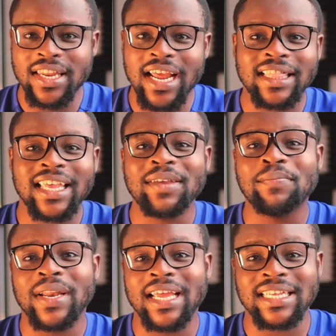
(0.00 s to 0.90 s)
They are
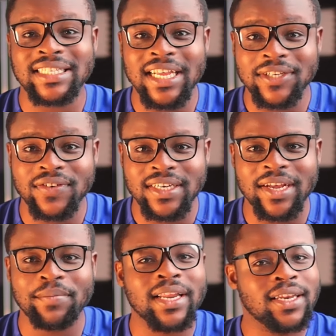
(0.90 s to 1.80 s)
taking players, nurturing
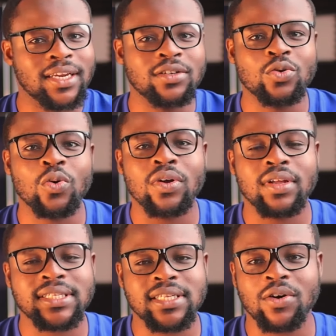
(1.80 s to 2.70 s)
them, and then, you know,
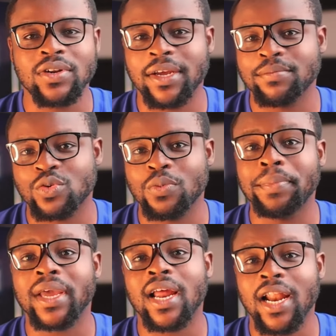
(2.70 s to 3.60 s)
sell them to
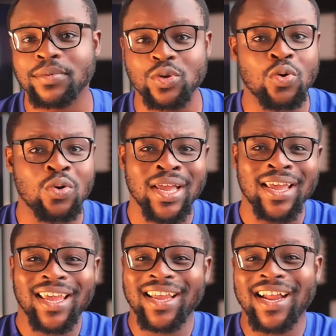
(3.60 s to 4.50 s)
big clubs. So
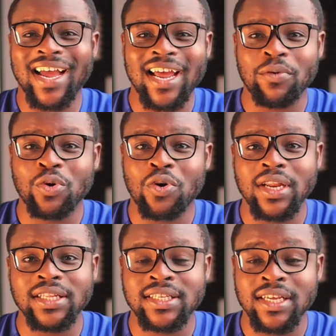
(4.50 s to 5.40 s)
in Ghana, we
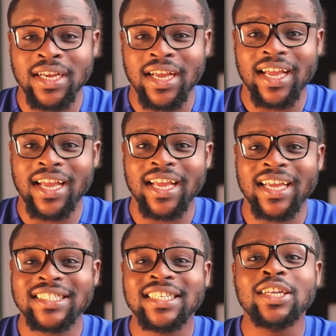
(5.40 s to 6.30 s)
call it
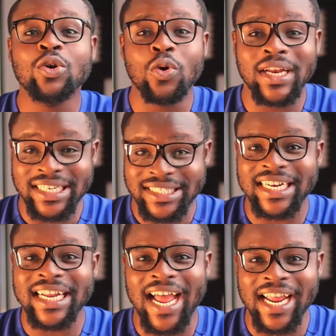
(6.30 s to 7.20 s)

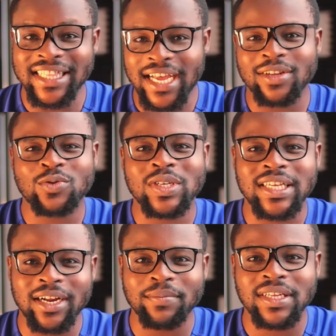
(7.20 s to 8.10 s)
that is what
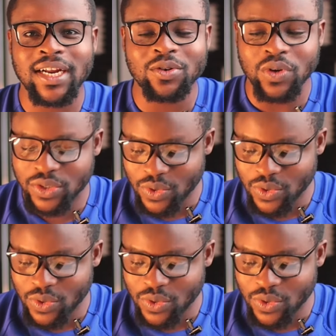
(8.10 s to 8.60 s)
Southampton are doing.